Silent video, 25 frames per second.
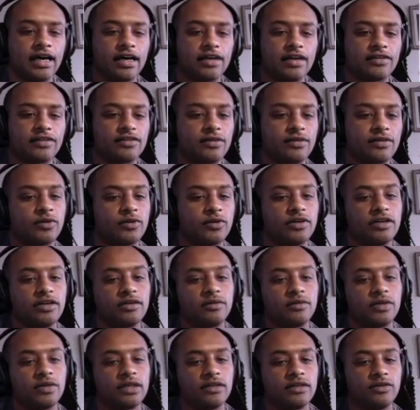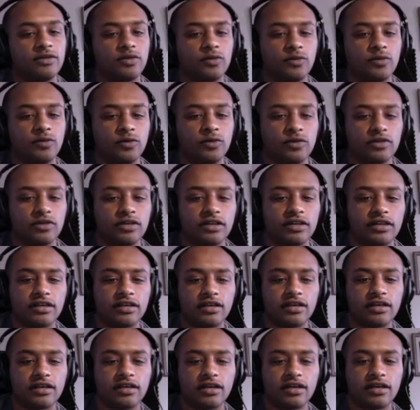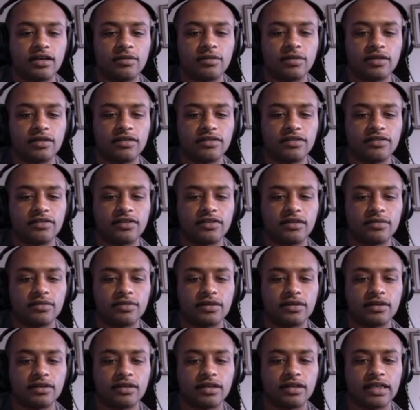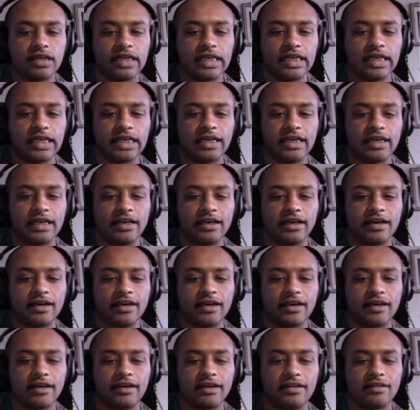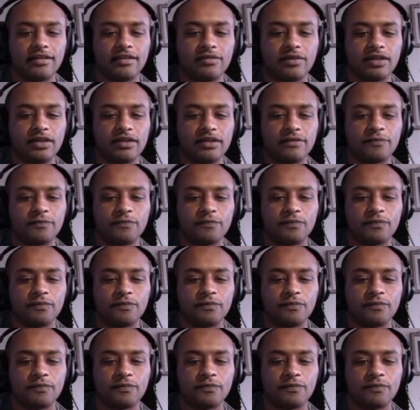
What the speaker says: Someone here might know more about this topic than me.